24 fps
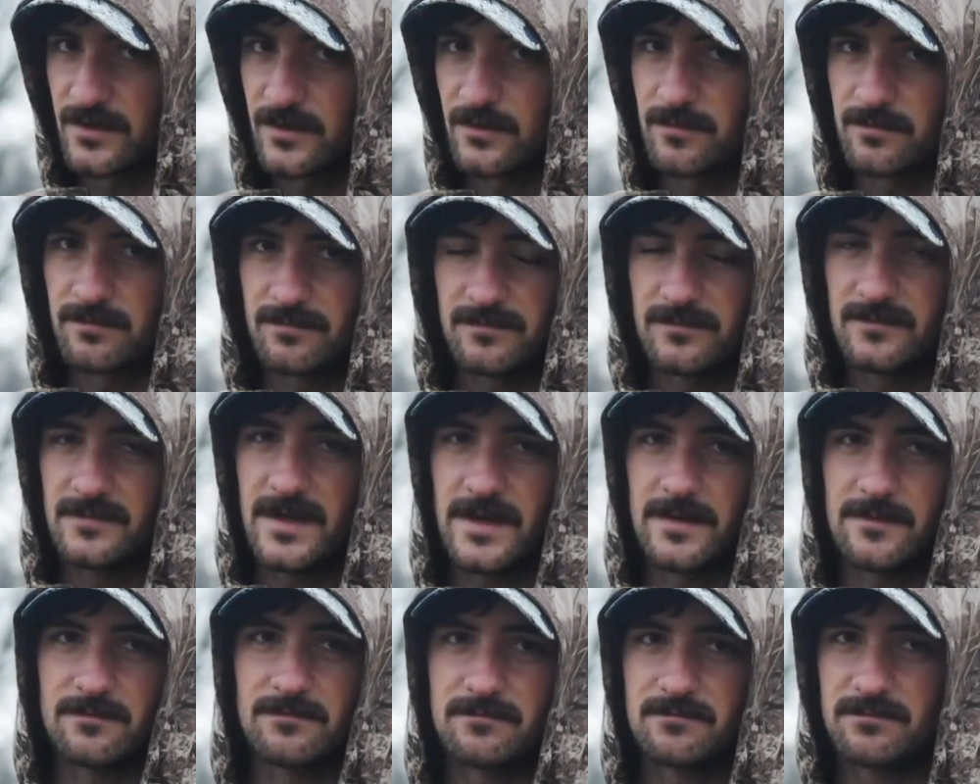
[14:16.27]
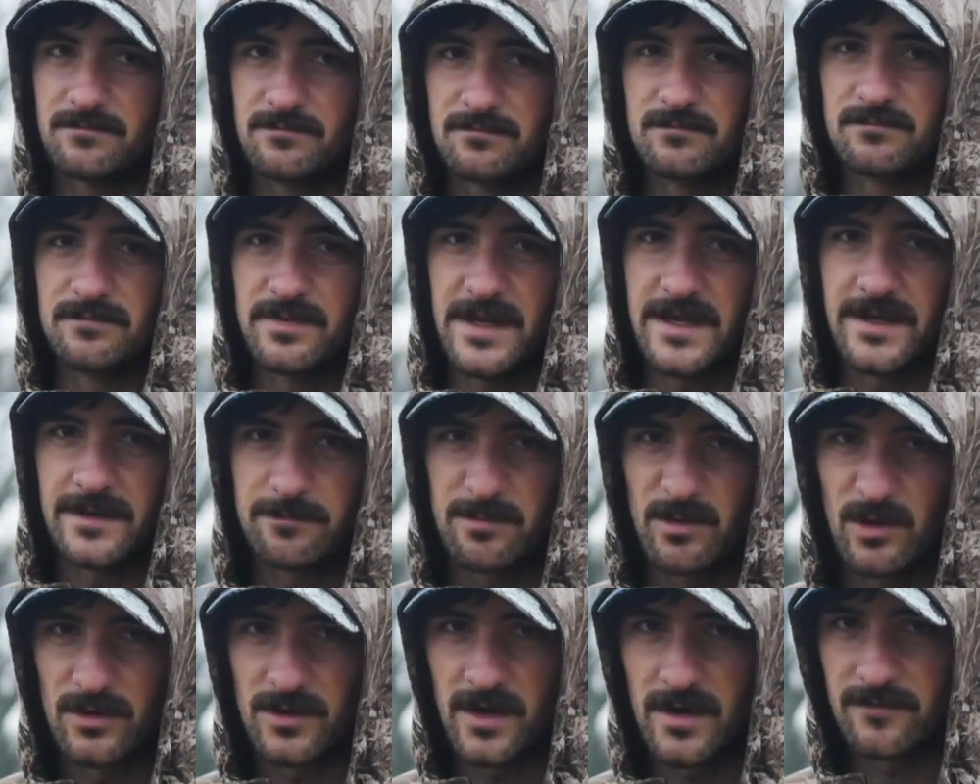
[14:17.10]
know, it being
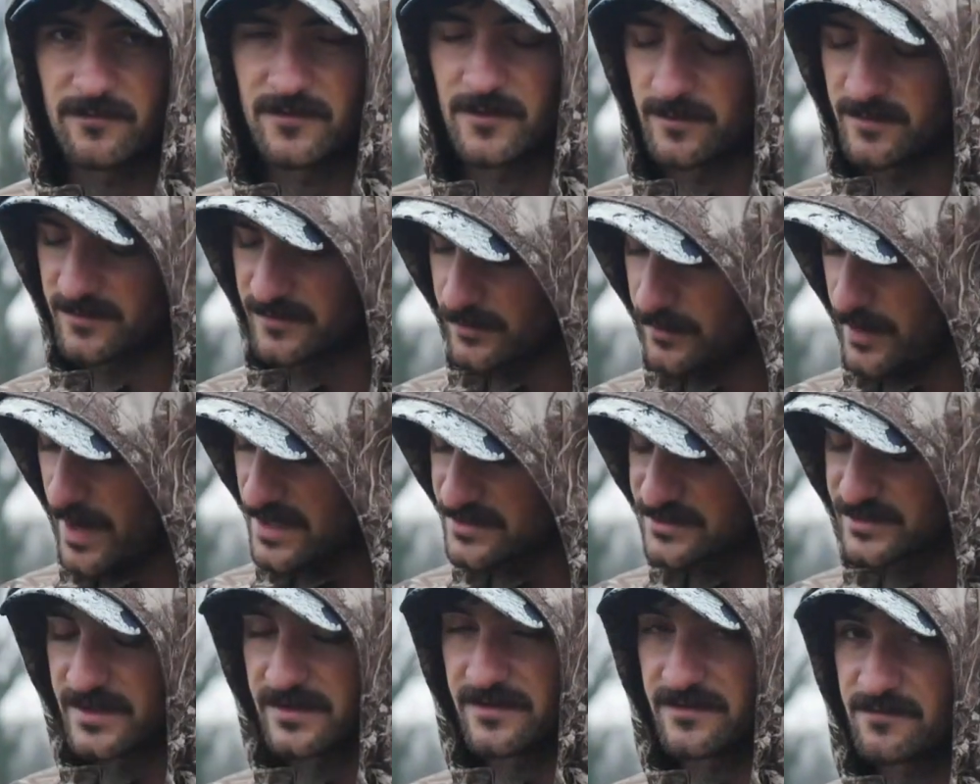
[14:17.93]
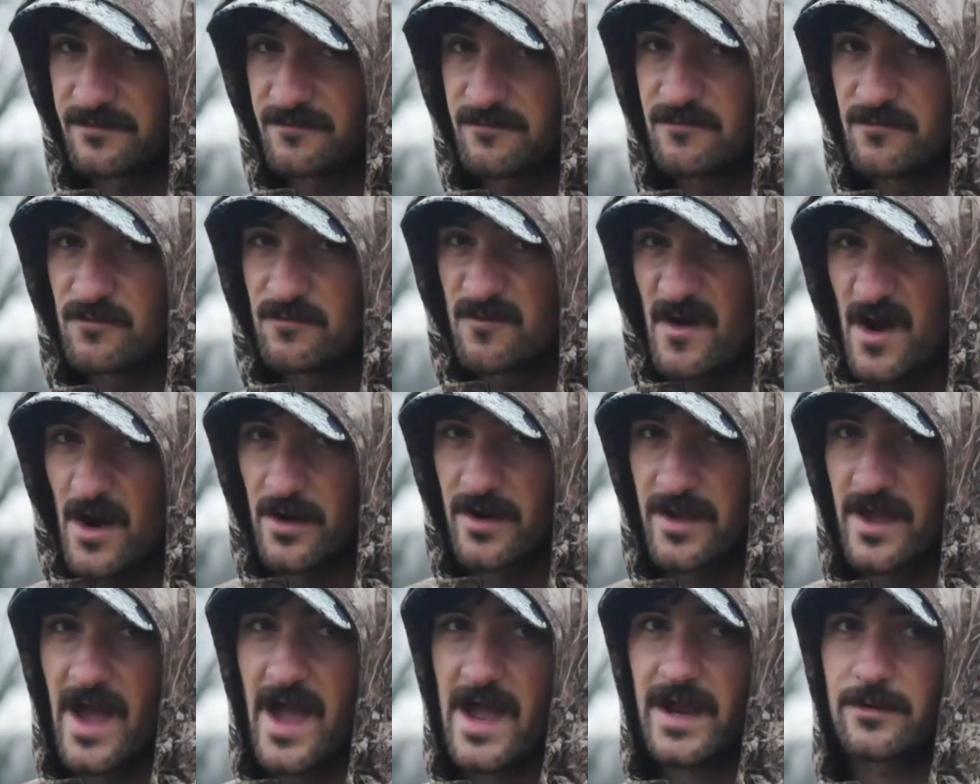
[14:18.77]
built up from scratch, and it's
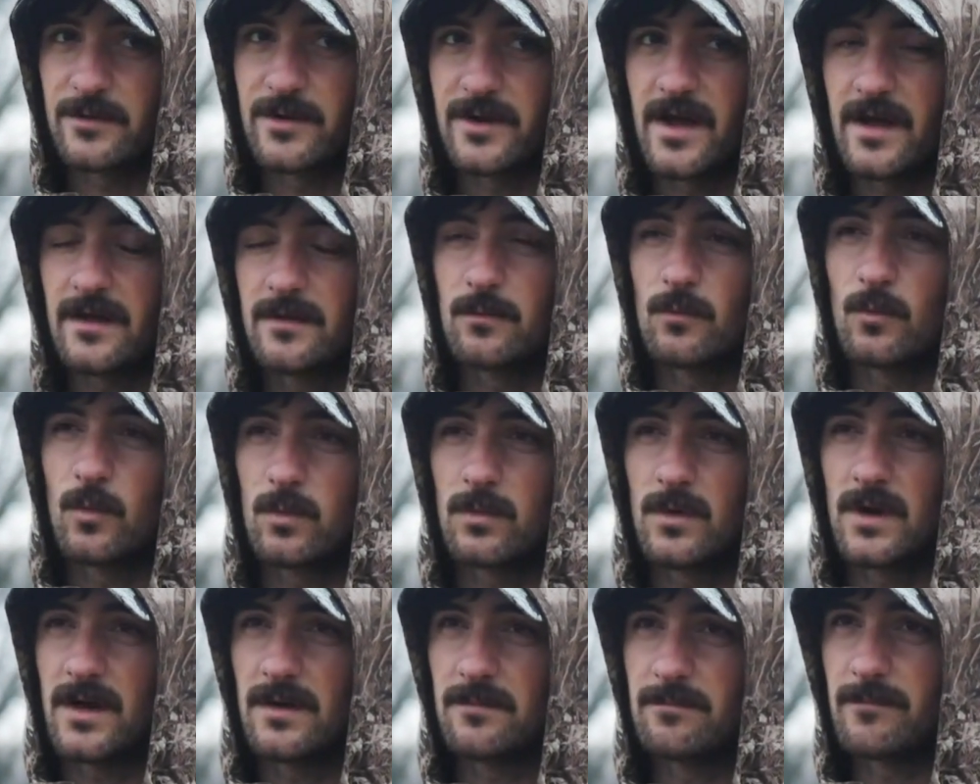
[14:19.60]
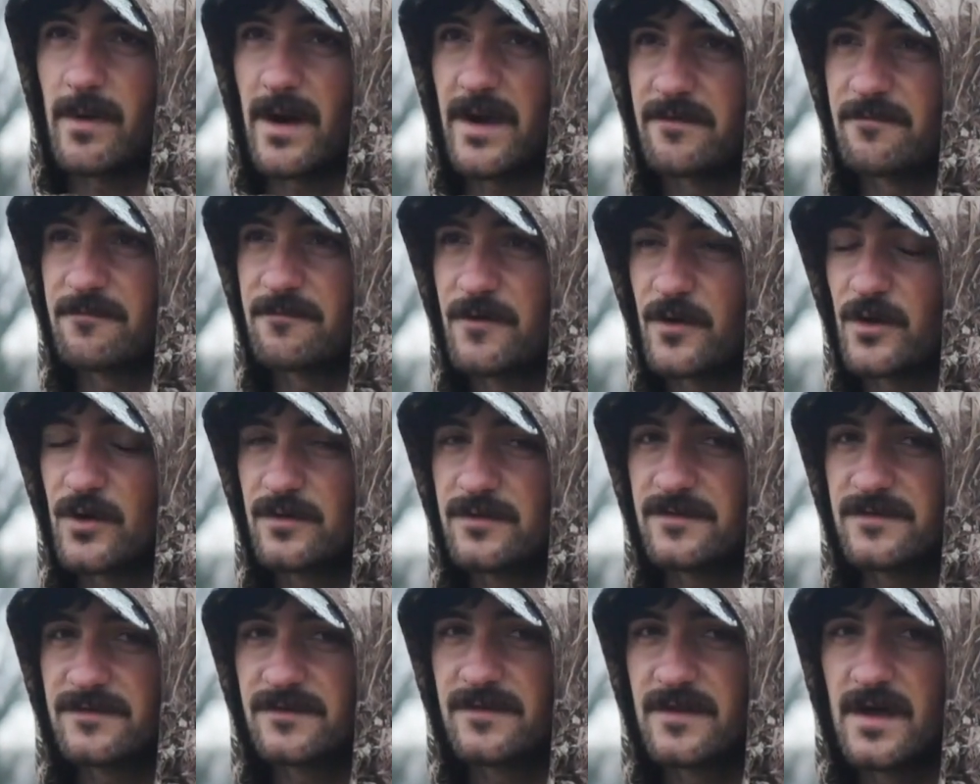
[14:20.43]
very accurate. My
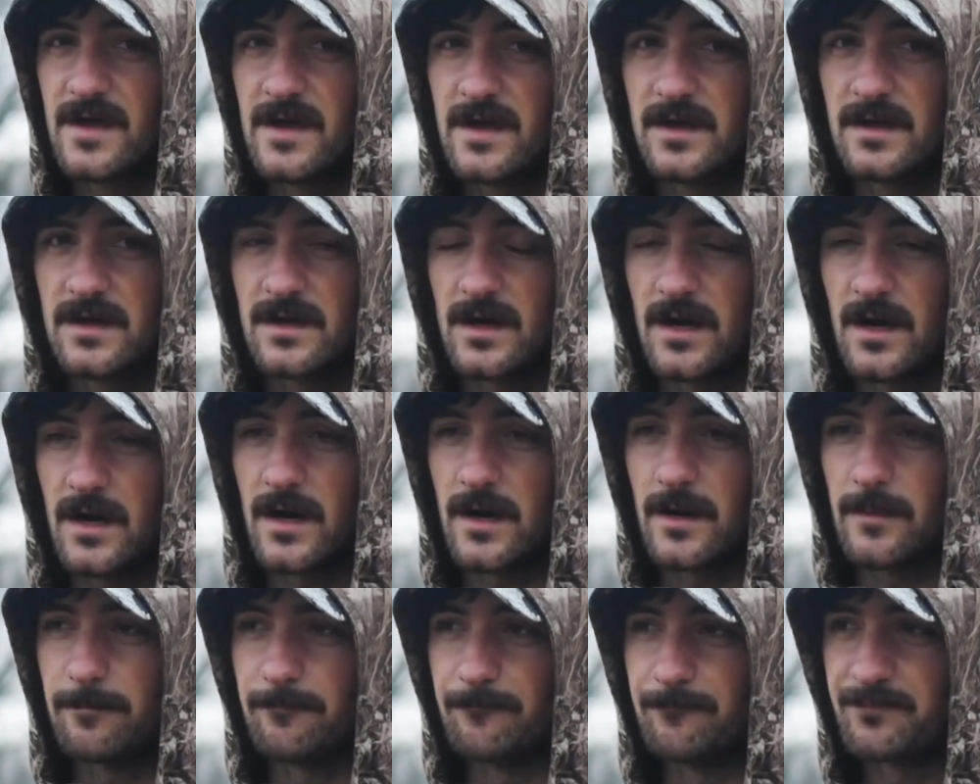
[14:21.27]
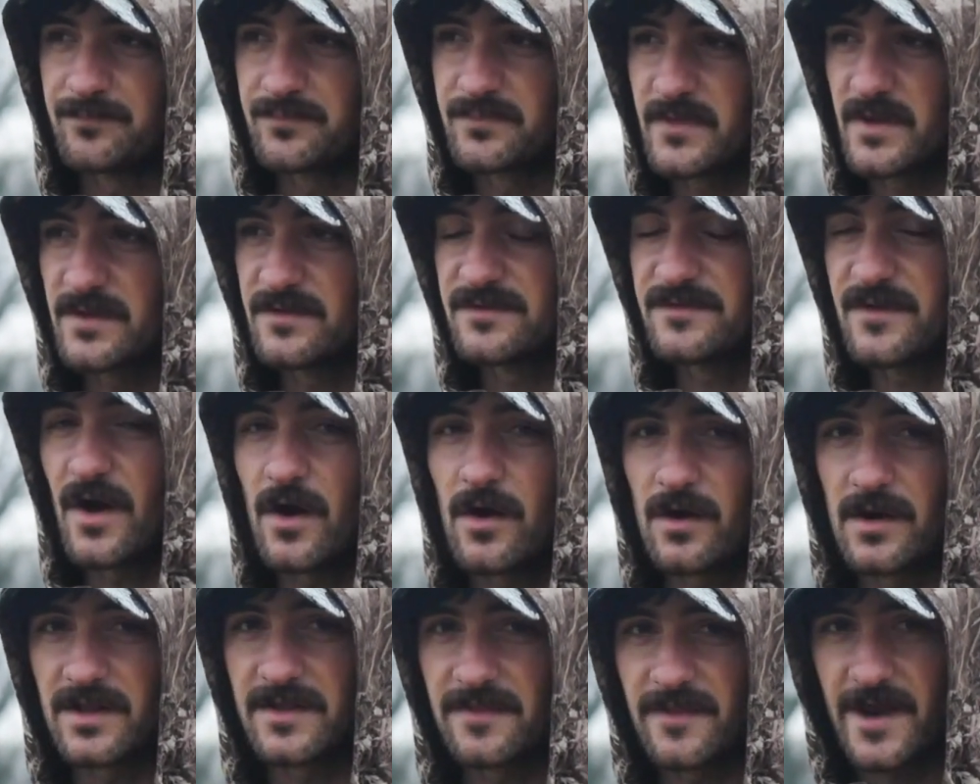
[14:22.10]
first
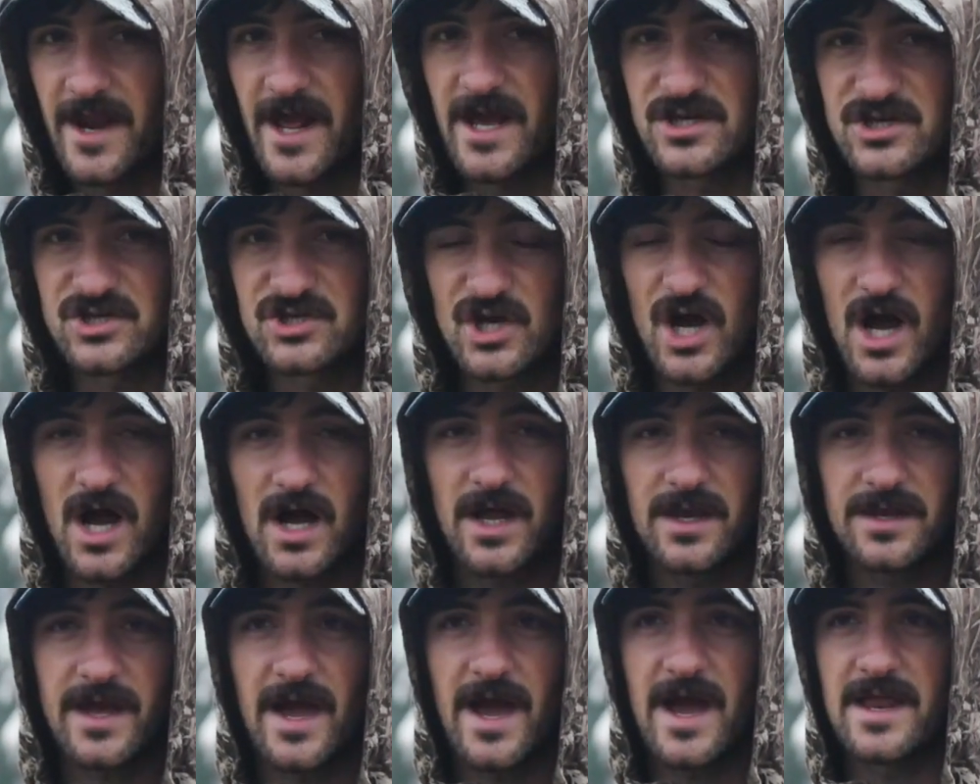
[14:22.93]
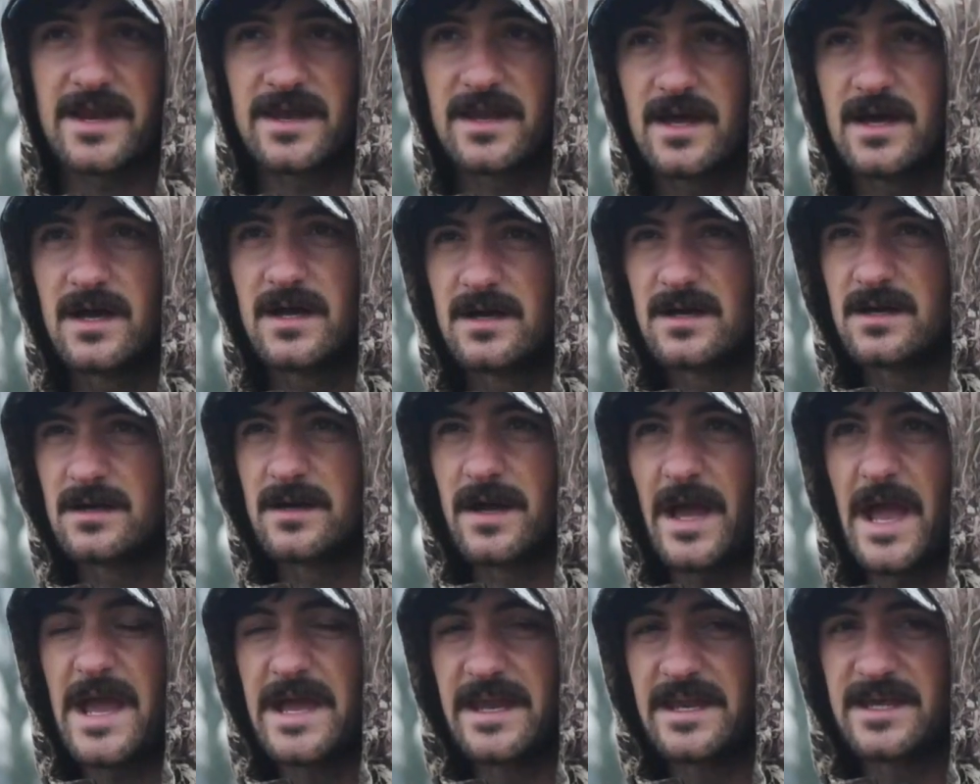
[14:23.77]
starling that I shot at
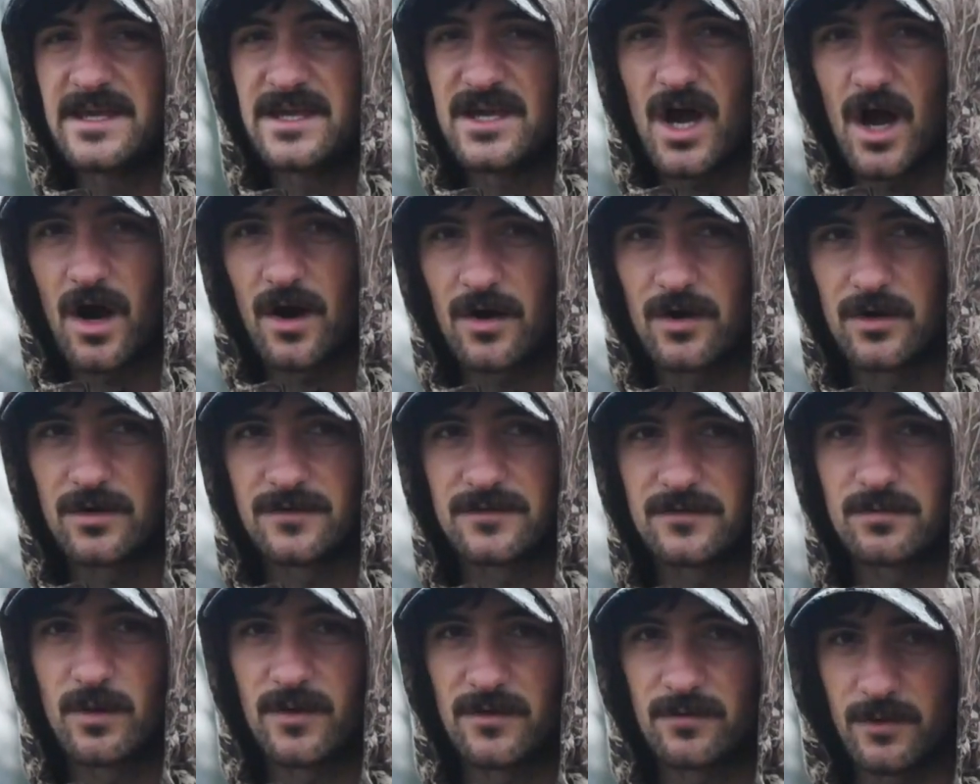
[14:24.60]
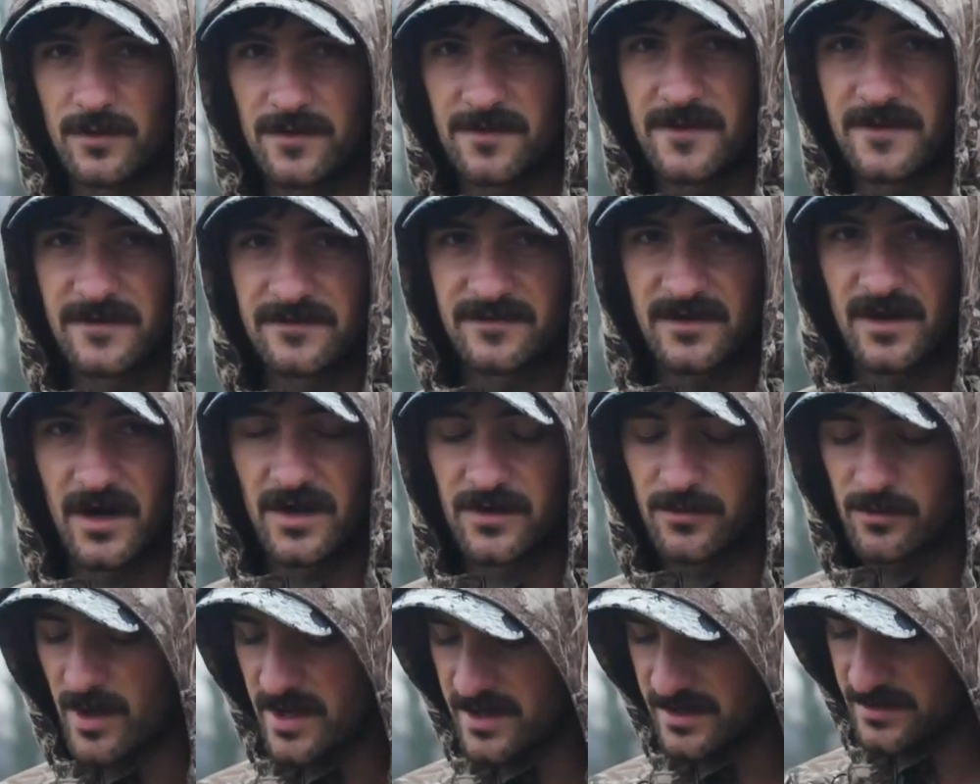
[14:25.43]
80 yards was with this
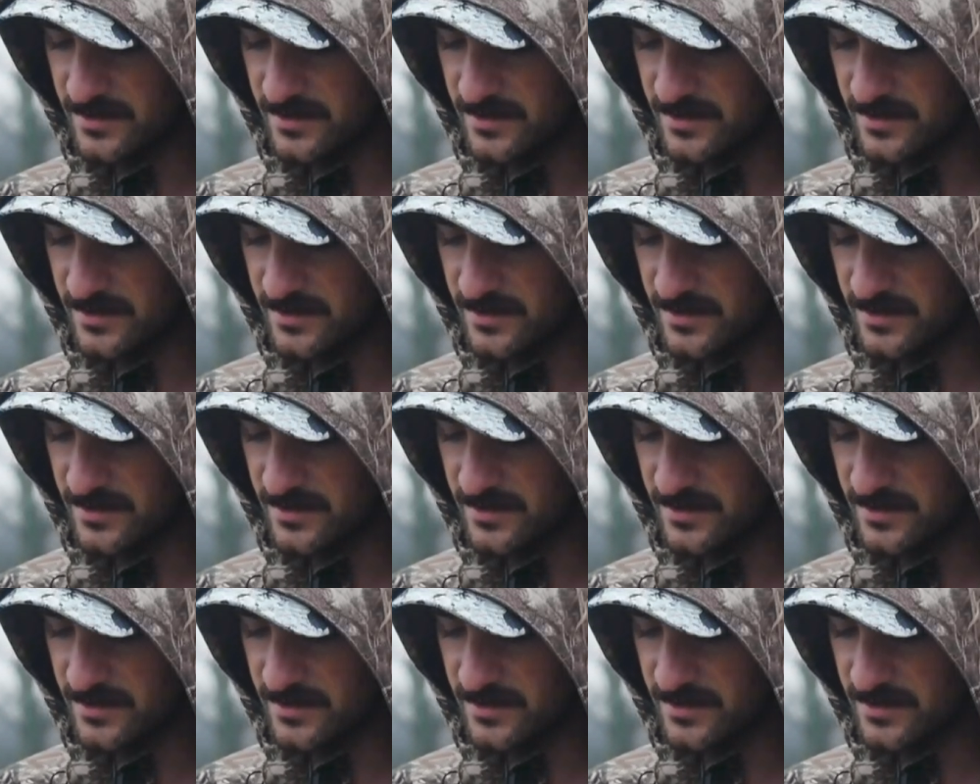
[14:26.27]
gun right